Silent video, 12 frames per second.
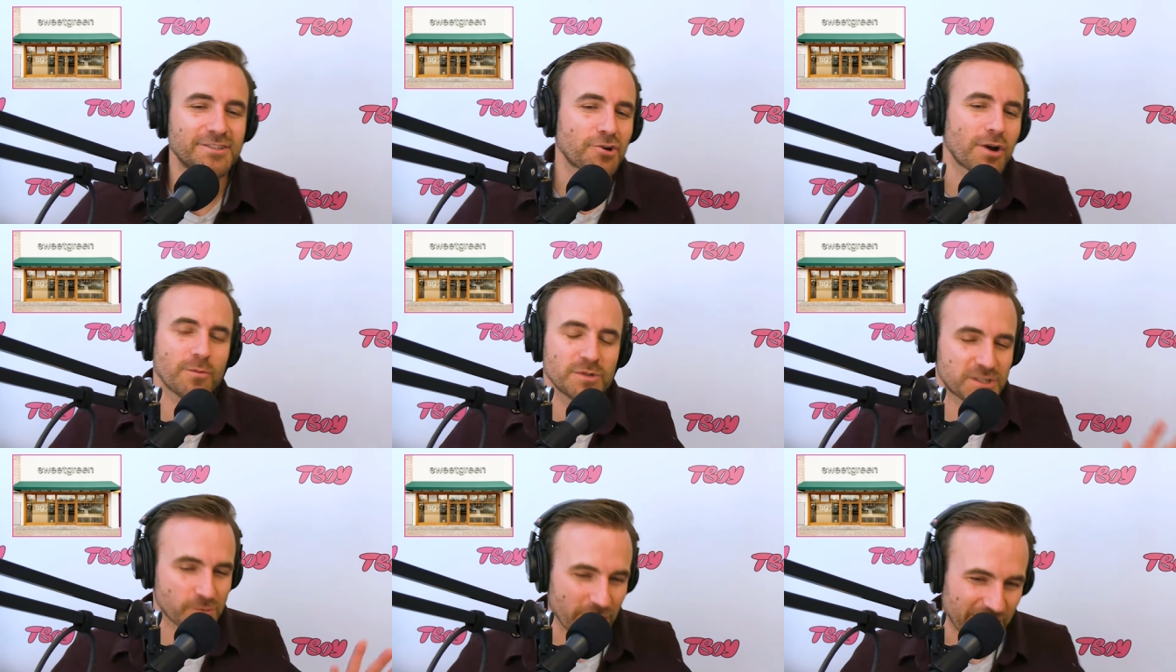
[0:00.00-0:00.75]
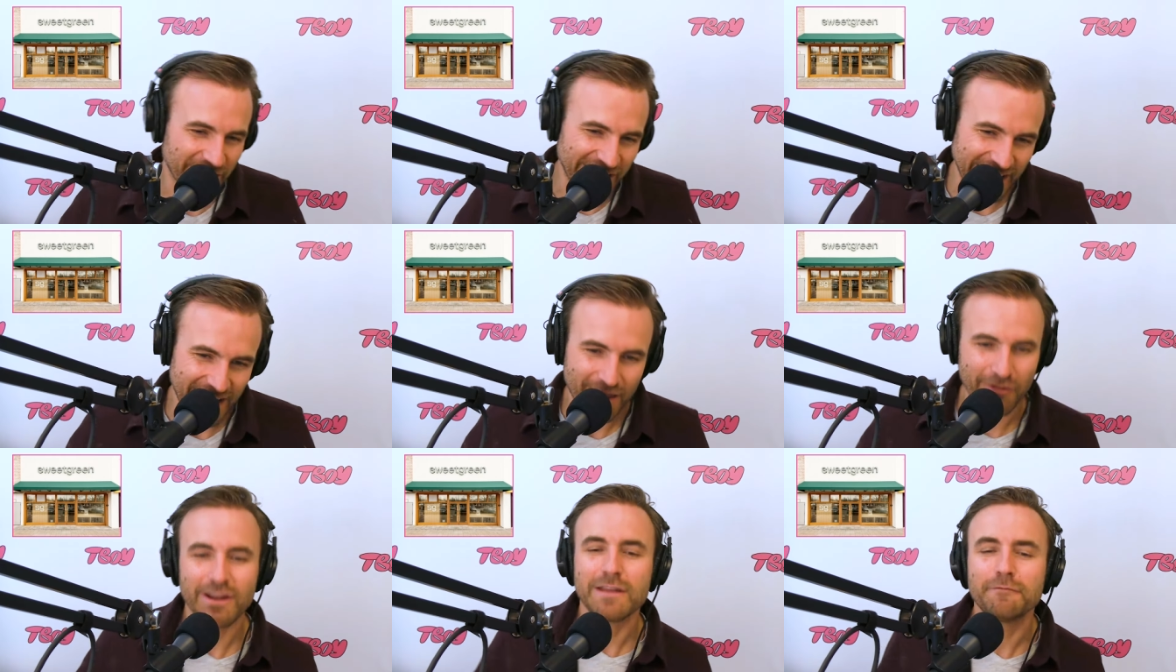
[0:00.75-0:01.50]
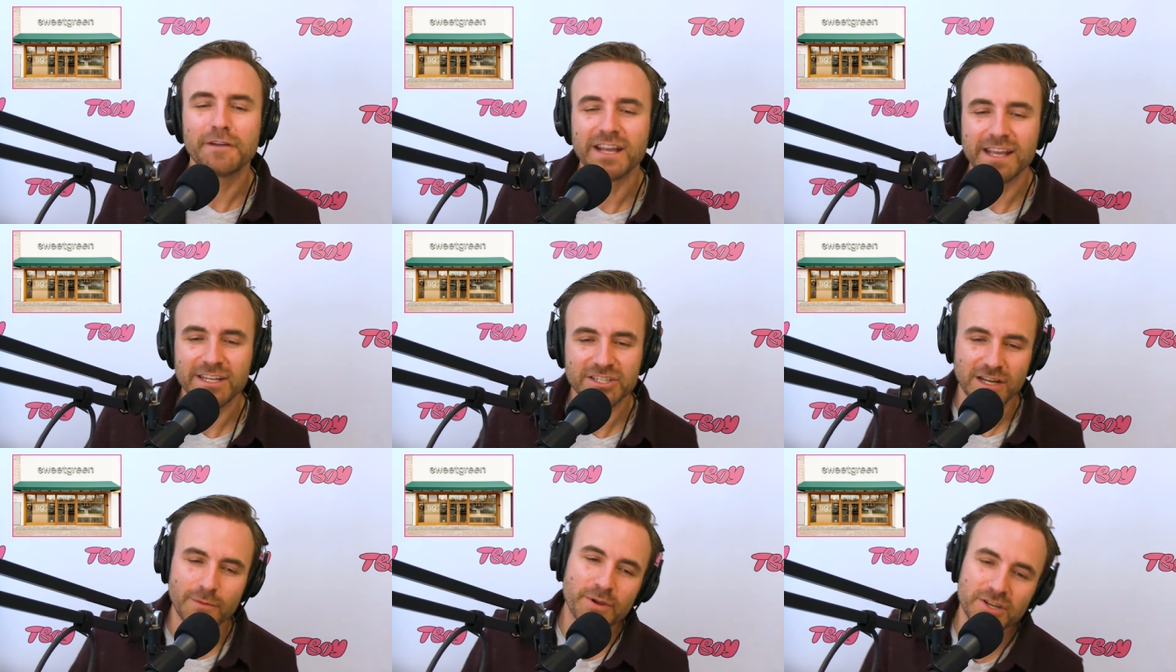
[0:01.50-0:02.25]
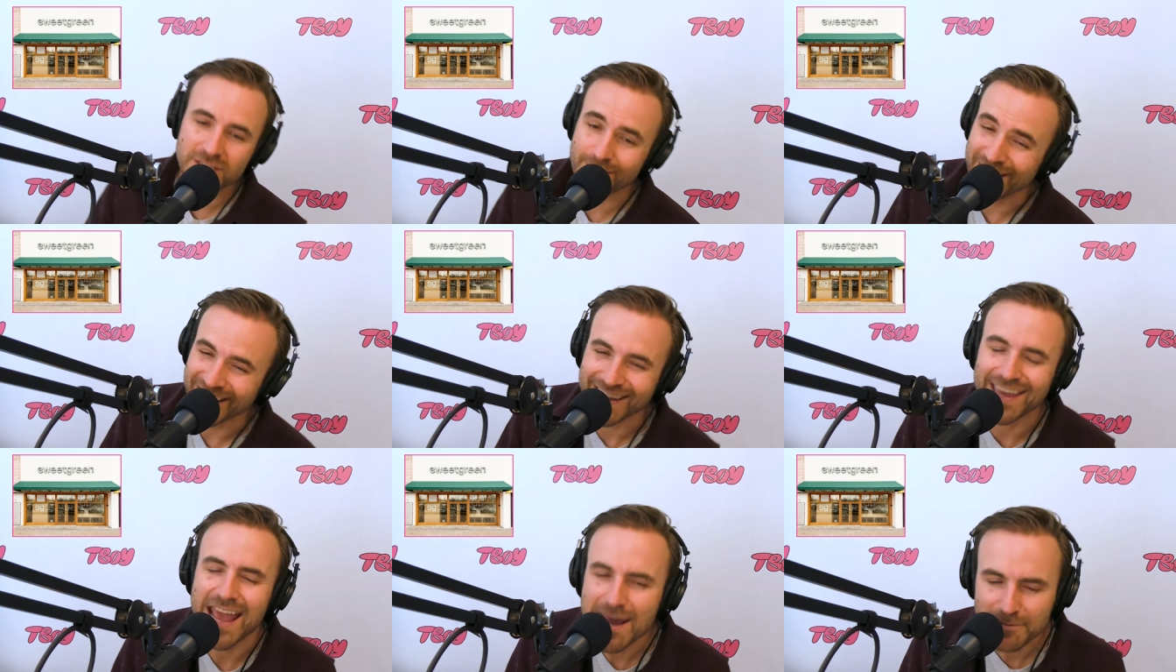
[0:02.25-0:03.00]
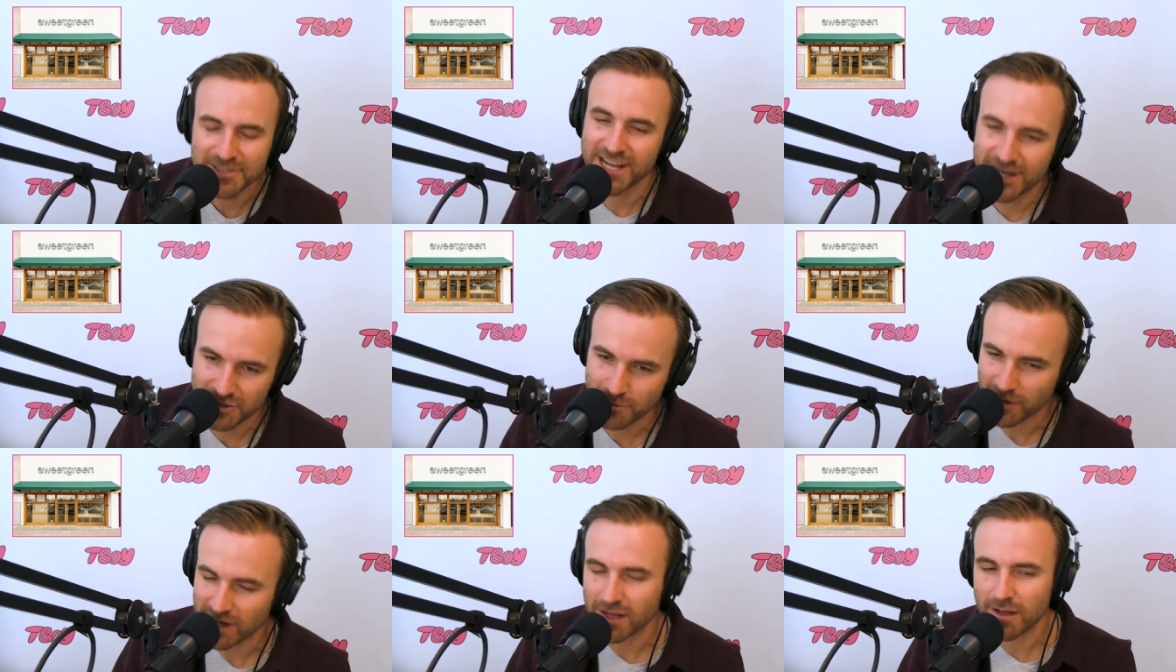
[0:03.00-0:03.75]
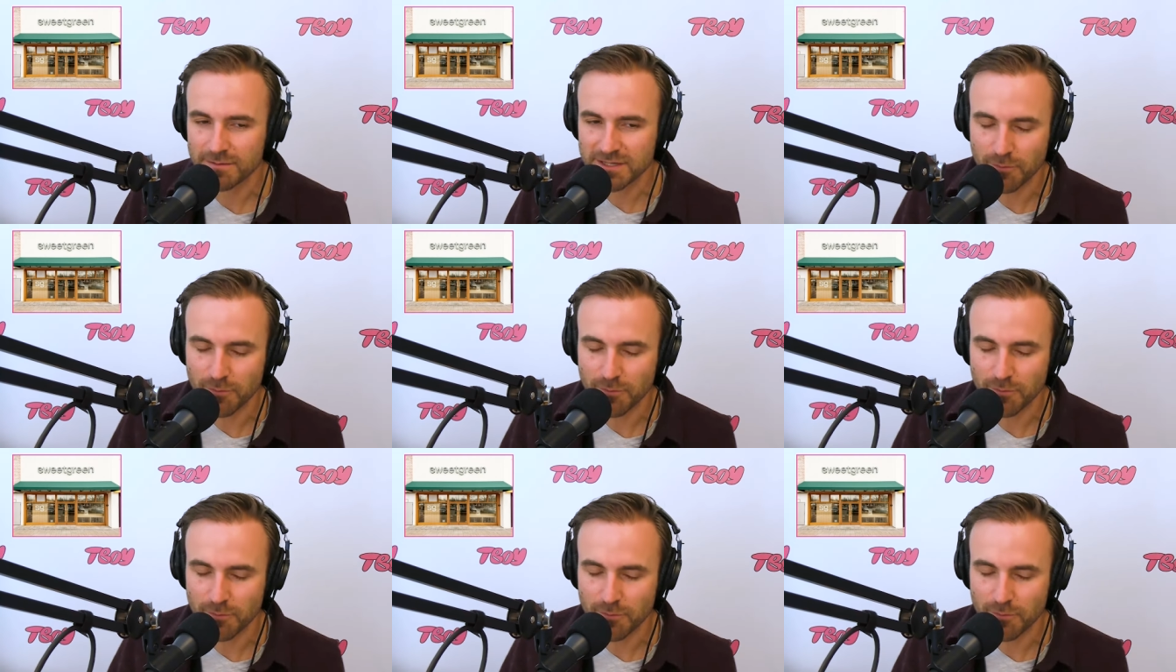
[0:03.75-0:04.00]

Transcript: story was Sweetgreen. Their infinite kitchen appears to be a game changer when it comes to